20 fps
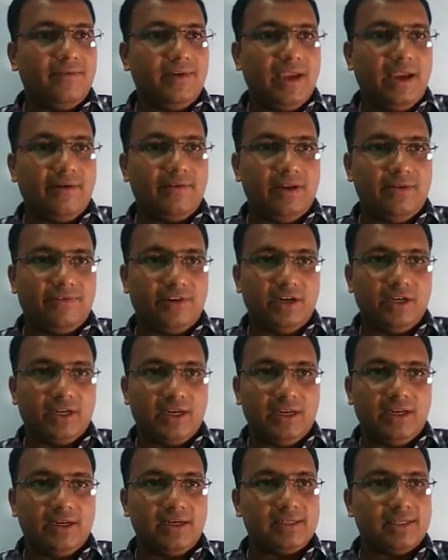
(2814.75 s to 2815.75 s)
On the top hand
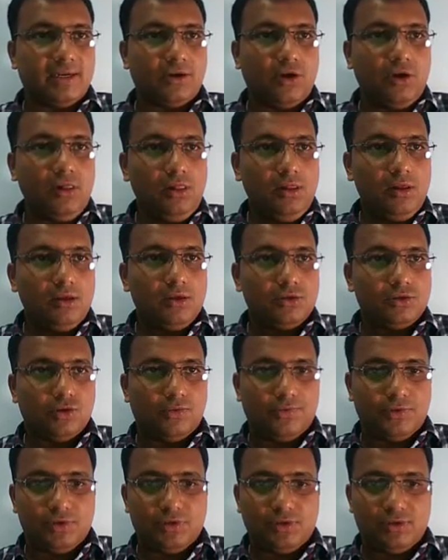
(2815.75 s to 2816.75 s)
side we have different
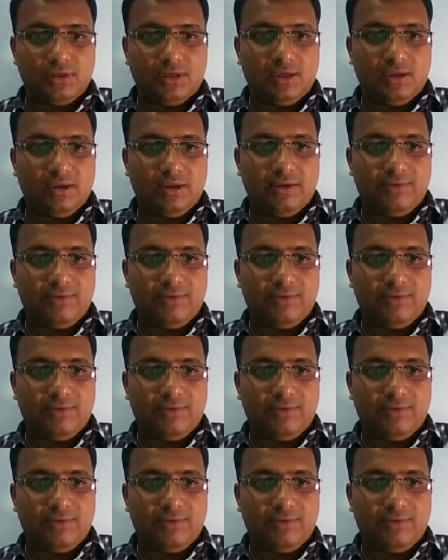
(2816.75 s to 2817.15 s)
colors and all.